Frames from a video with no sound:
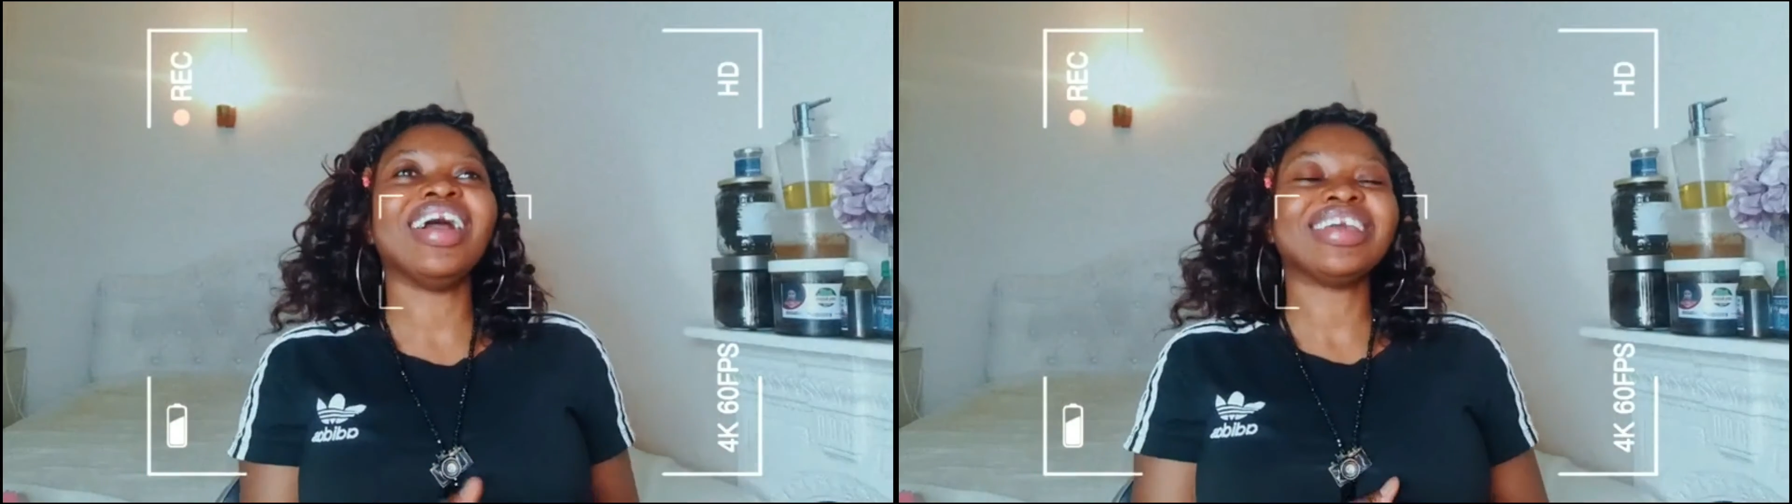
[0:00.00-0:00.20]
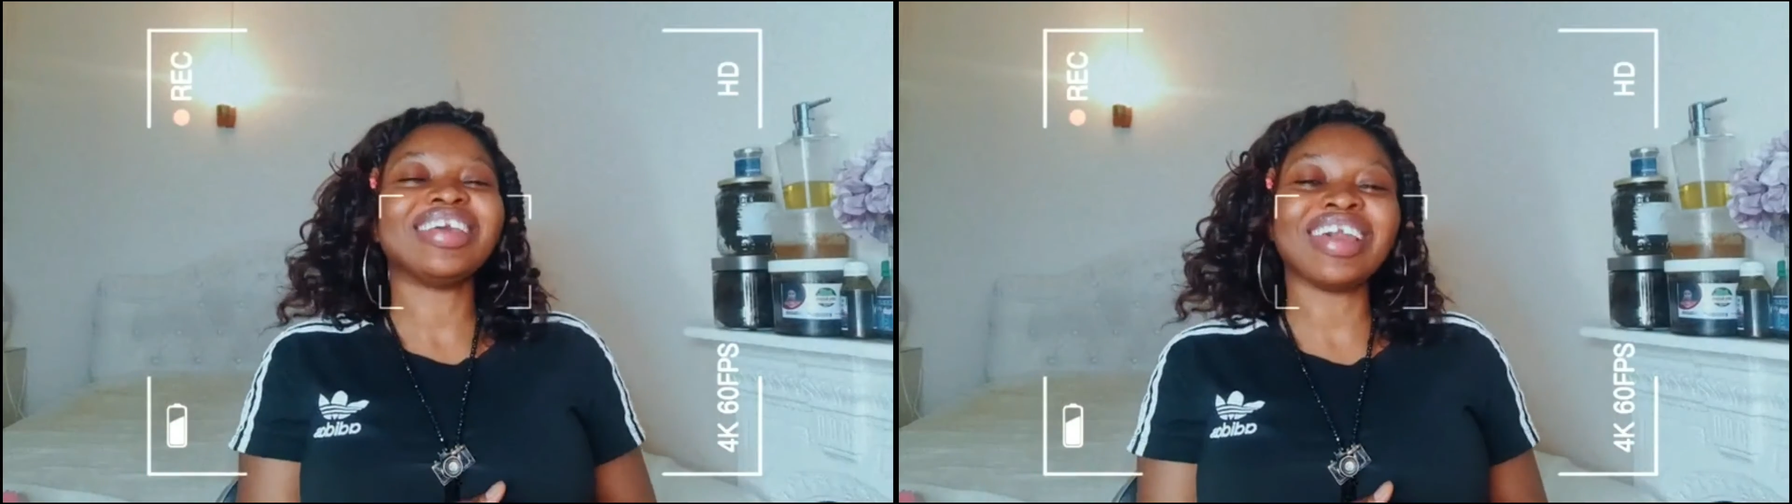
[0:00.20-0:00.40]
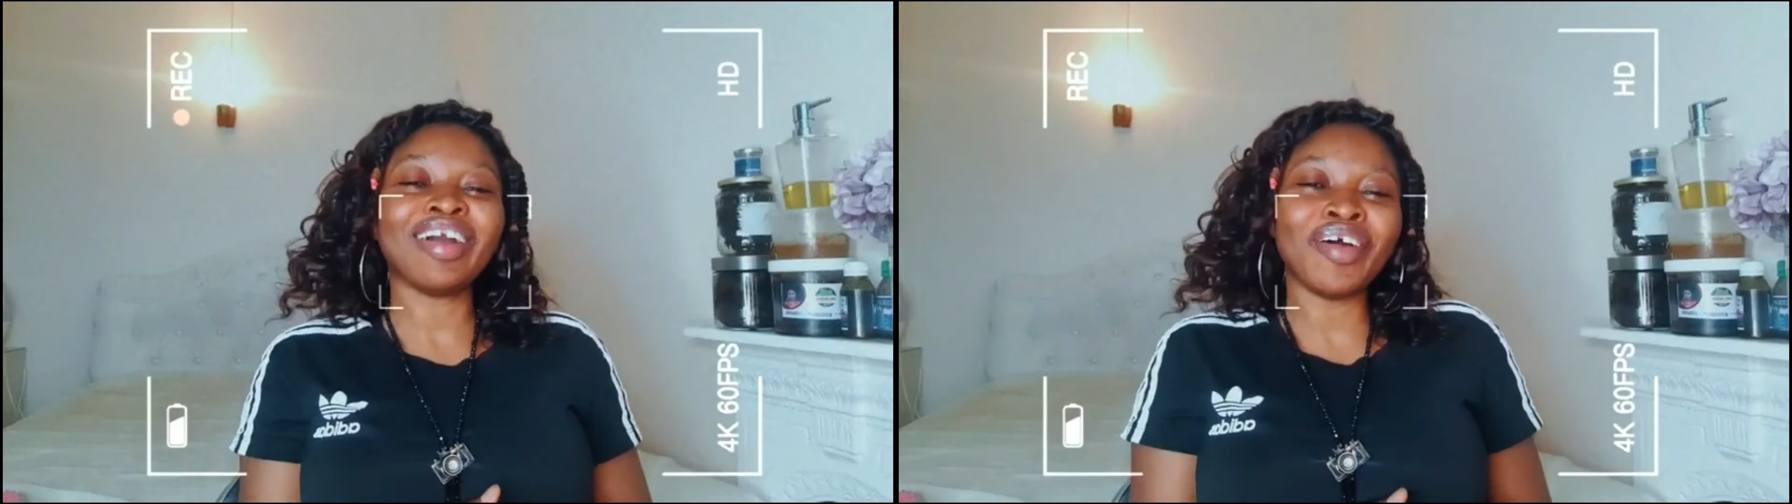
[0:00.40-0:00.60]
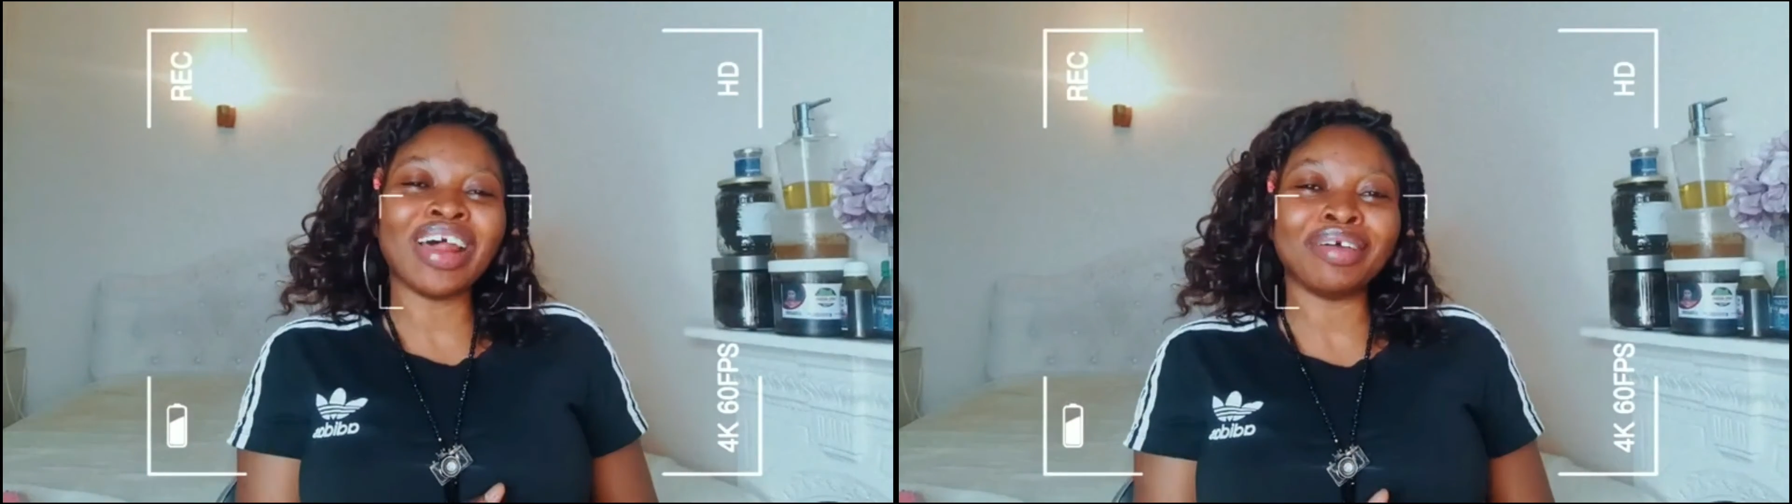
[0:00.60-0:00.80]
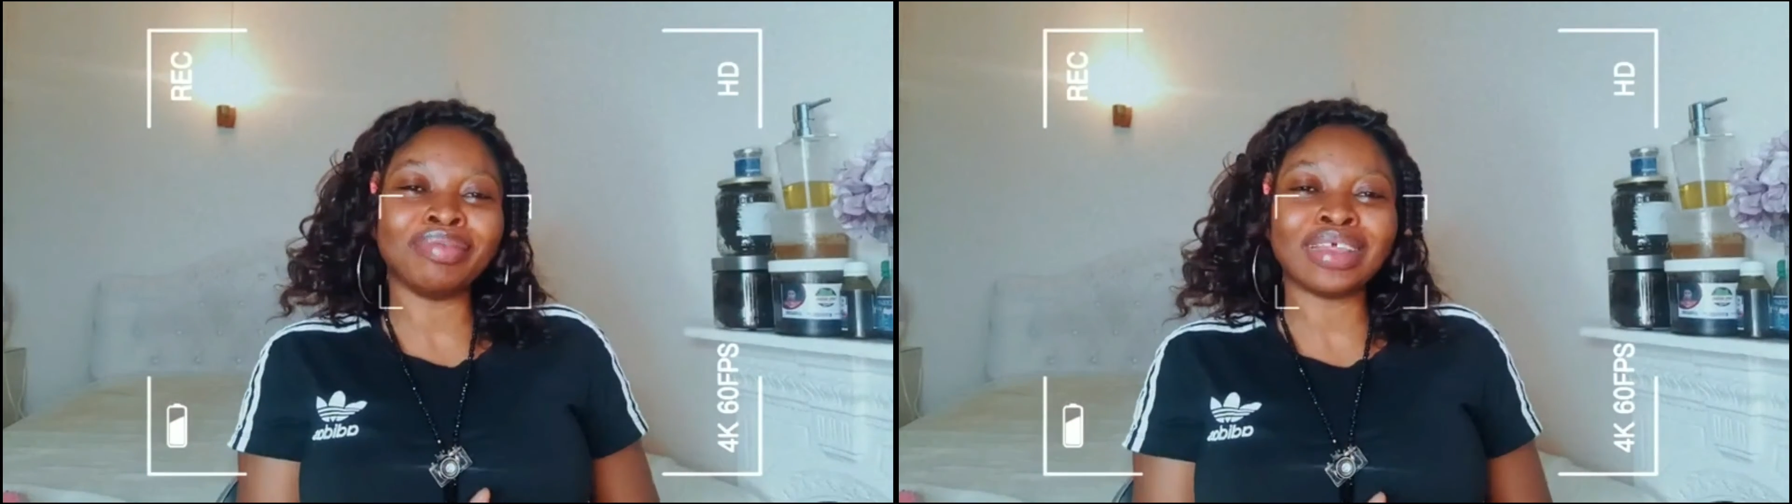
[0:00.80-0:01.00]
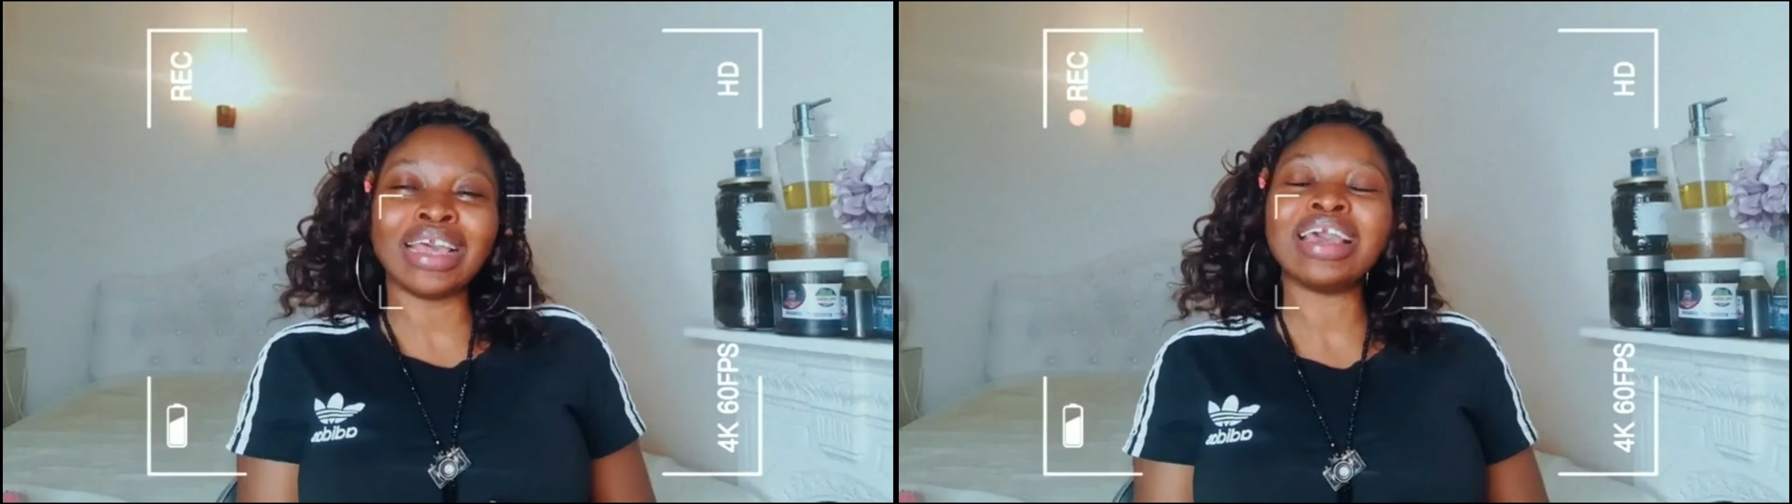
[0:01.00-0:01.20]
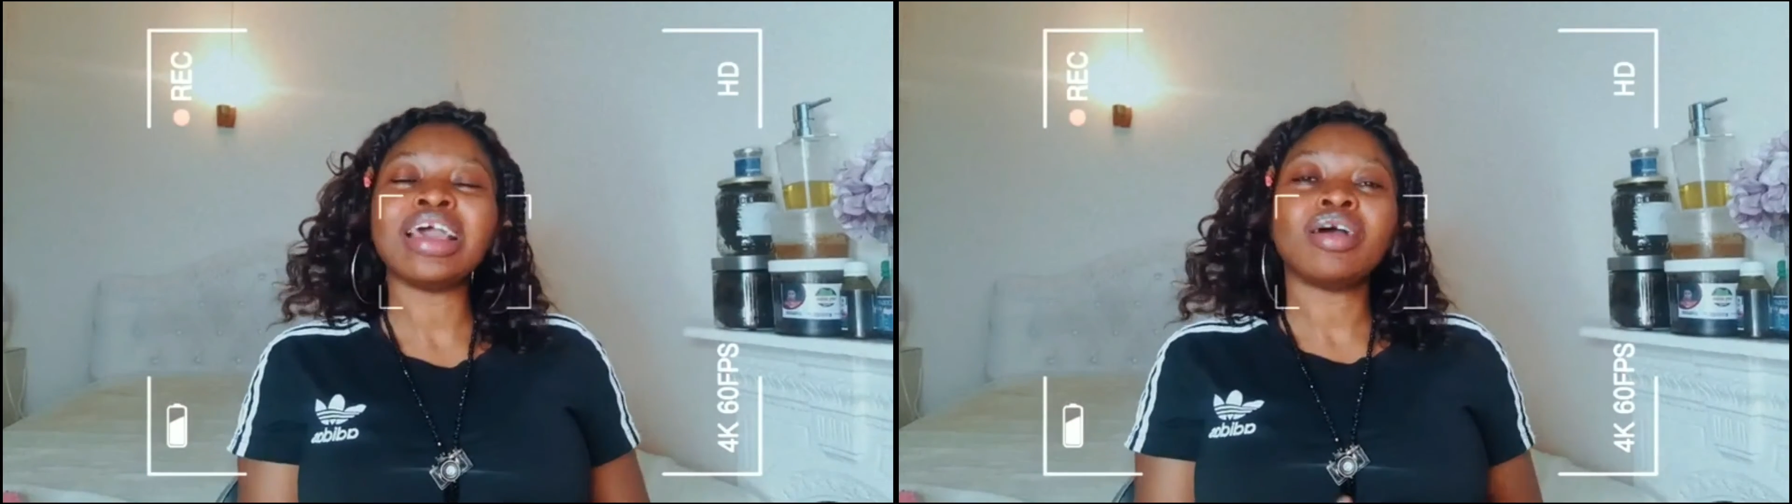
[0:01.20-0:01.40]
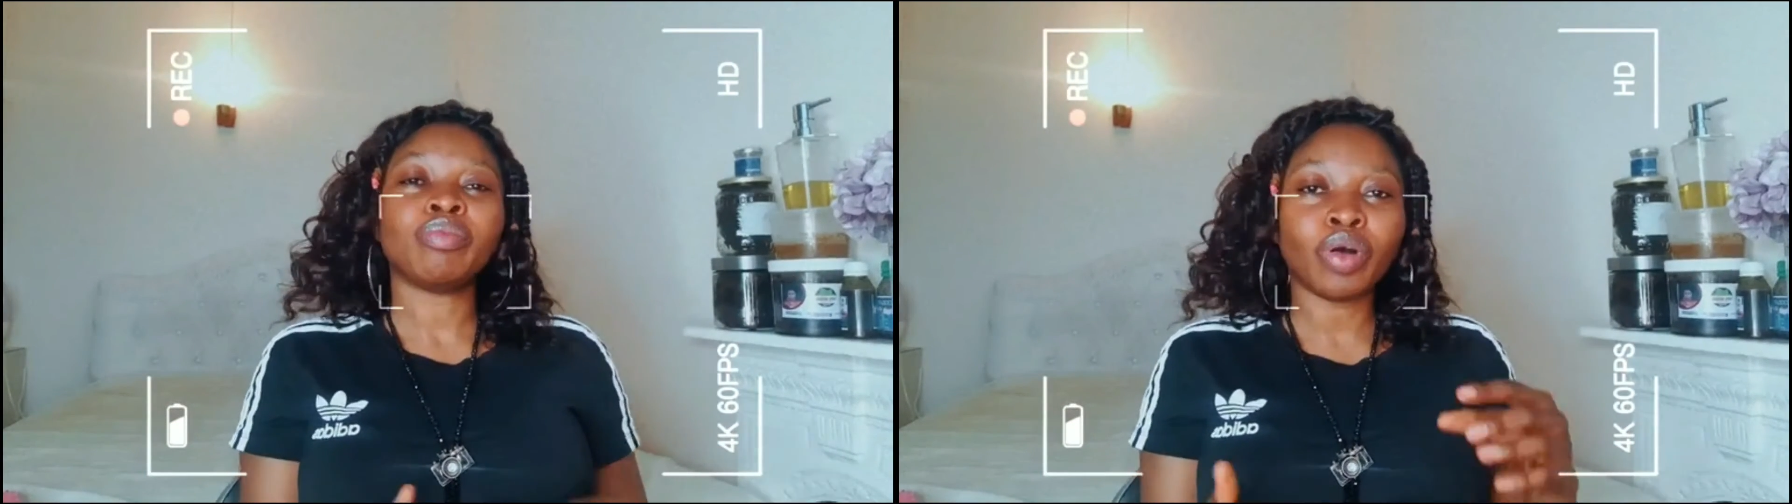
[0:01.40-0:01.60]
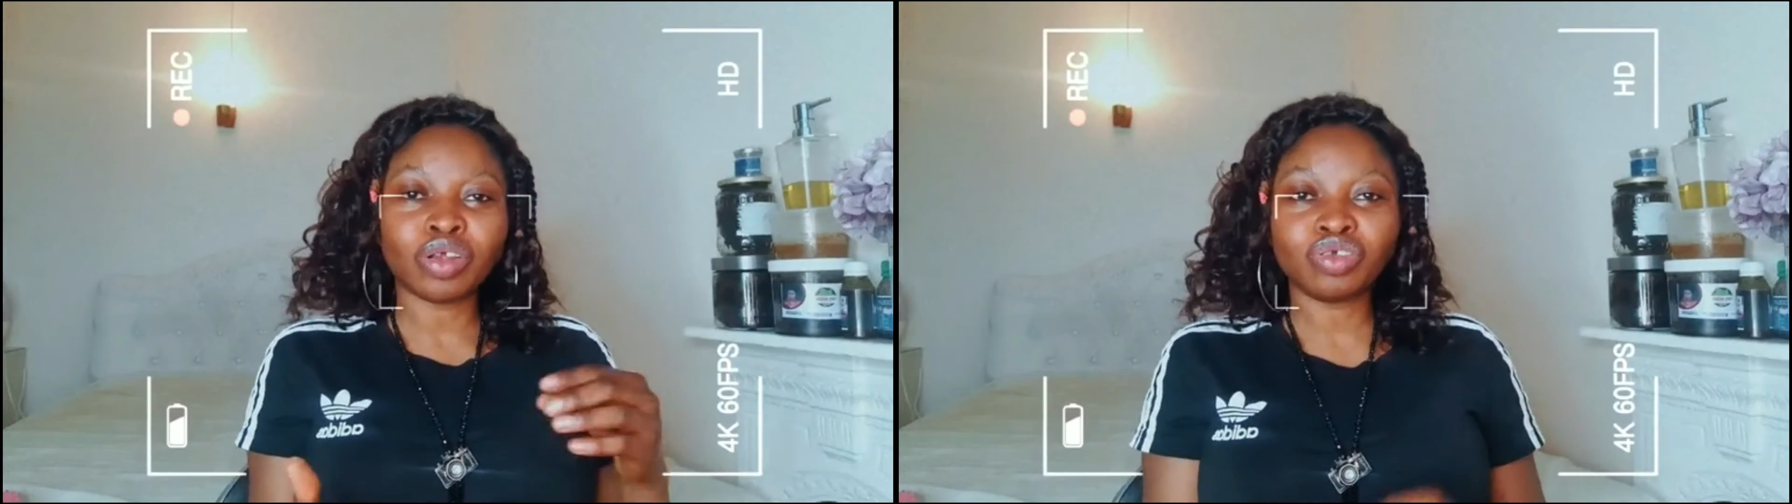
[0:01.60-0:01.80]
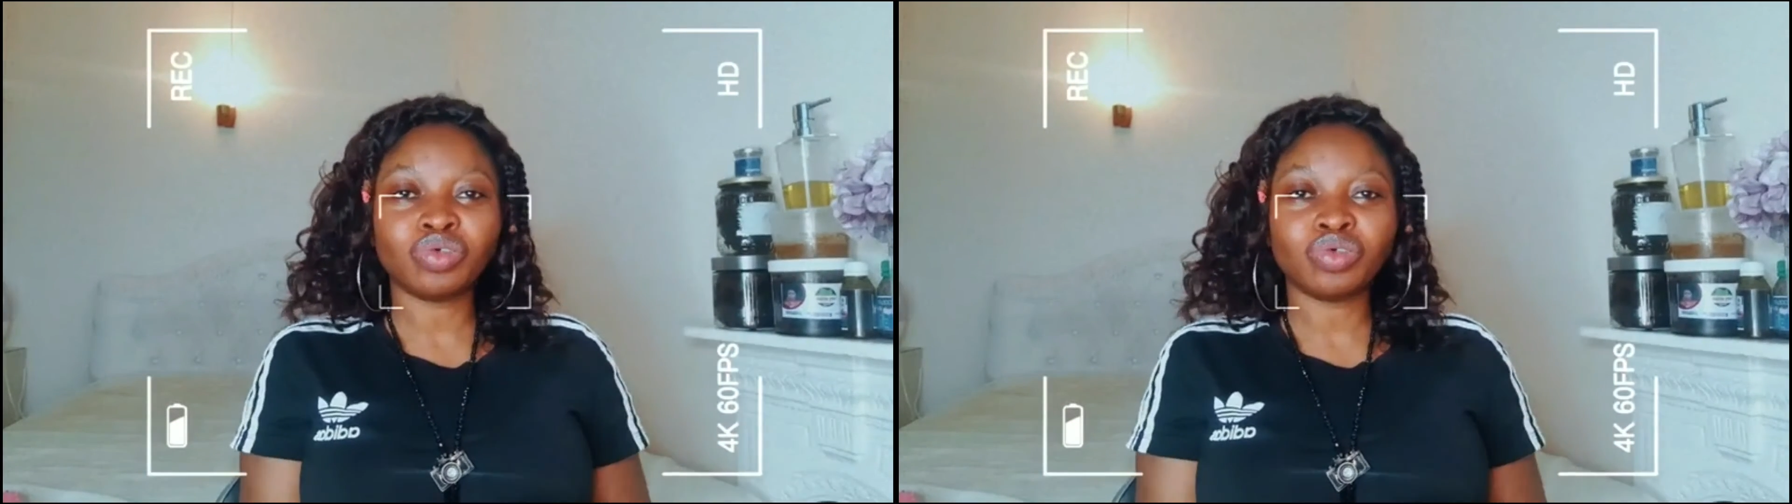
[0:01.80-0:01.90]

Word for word: you get what i'm saying but